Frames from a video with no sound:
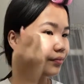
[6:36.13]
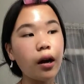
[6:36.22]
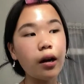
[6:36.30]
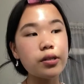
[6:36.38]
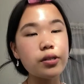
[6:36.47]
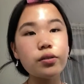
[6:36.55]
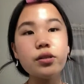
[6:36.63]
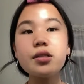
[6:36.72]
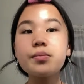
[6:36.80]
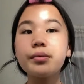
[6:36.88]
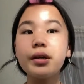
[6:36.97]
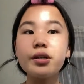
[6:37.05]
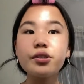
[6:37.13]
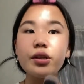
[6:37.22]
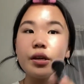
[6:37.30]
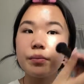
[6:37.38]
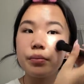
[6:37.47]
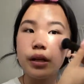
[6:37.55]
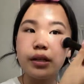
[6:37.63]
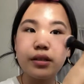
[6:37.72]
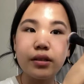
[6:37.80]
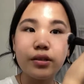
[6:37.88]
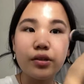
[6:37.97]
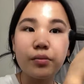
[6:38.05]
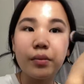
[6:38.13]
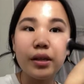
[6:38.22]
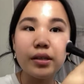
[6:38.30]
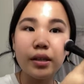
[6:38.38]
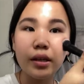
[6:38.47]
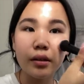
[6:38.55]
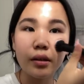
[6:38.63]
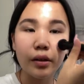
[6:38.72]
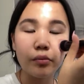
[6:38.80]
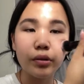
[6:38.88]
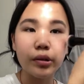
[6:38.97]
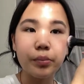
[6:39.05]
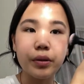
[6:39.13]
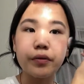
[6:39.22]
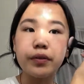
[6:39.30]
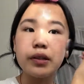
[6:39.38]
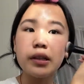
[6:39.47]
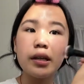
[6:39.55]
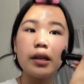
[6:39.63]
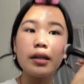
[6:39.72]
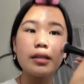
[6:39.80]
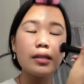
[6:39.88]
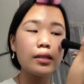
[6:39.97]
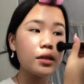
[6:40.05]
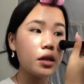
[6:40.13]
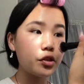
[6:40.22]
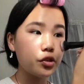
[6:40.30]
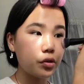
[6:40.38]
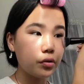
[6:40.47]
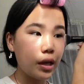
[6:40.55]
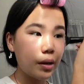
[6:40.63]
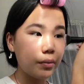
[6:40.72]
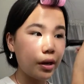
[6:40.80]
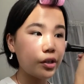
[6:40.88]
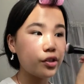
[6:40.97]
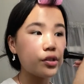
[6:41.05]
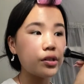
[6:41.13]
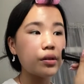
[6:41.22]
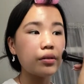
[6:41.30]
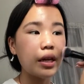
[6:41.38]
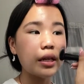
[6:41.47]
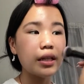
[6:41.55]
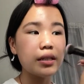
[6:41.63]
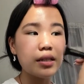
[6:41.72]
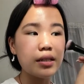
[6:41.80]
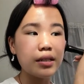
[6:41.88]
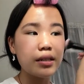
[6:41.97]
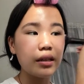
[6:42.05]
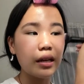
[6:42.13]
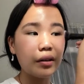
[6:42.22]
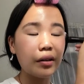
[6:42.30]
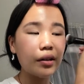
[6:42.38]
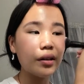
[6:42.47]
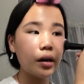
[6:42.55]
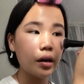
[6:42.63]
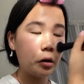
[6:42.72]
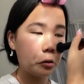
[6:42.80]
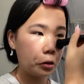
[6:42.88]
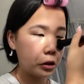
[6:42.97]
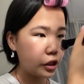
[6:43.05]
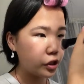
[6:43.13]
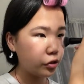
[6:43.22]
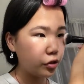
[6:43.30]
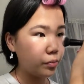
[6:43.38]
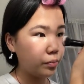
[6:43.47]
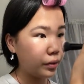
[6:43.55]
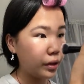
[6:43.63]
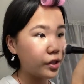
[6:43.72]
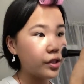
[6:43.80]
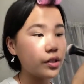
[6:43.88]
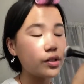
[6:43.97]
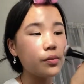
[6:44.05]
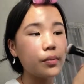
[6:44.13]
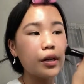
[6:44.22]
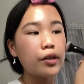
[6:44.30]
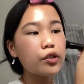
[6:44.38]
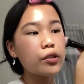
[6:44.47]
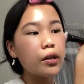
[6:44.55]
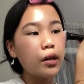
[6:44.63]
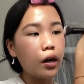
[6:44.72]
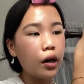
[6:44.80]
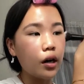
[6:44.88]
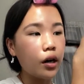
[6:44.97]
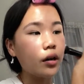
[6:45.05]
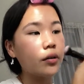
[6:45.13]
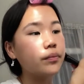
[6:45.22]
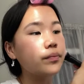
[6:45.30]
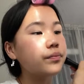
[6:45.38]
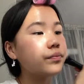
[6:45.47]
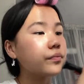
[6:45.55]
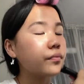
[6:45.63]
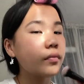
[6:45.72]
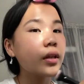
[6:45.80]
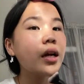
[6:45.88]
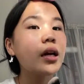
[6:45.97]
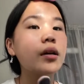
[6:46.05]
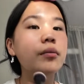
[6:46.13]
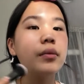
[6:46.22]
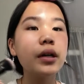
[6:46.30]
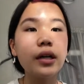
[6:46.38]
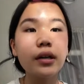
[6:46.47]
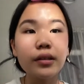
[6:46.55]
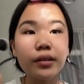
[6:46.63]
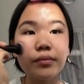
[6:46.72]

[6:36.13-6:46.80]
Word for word: also this blush like blends into my skin like really perfectly it doesn't like show that much so like it doesn't like really show you're blushing so much um but